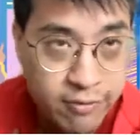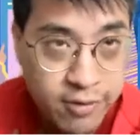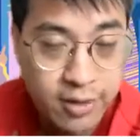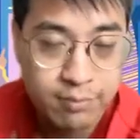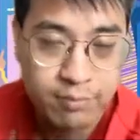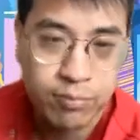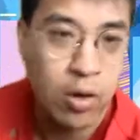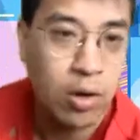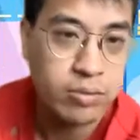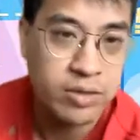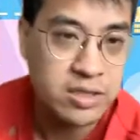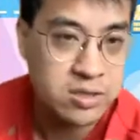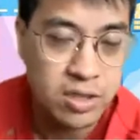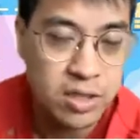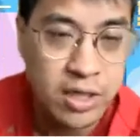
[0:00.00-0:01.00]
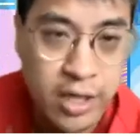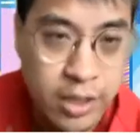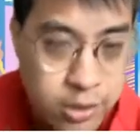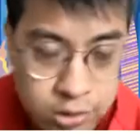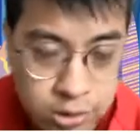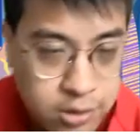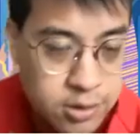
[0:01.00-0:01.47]
and probably it's not a
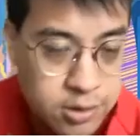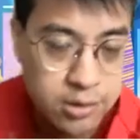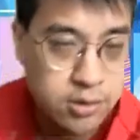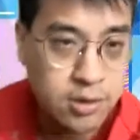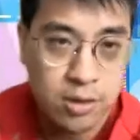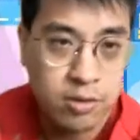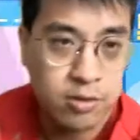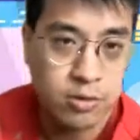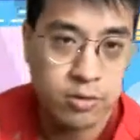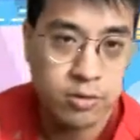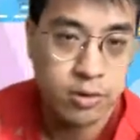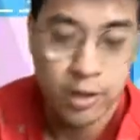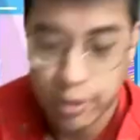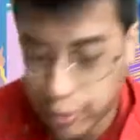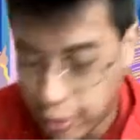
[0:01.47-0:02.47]
hunch, it's you